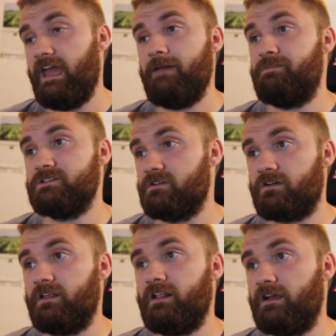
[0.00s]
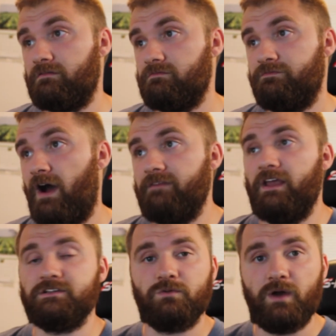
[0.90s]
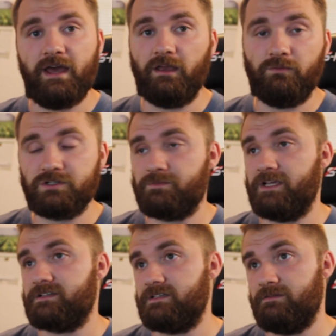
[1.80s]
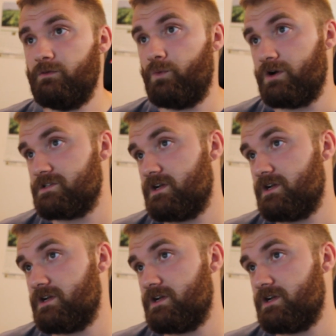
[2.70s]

Camp is literally like five days away, which makes this even worse.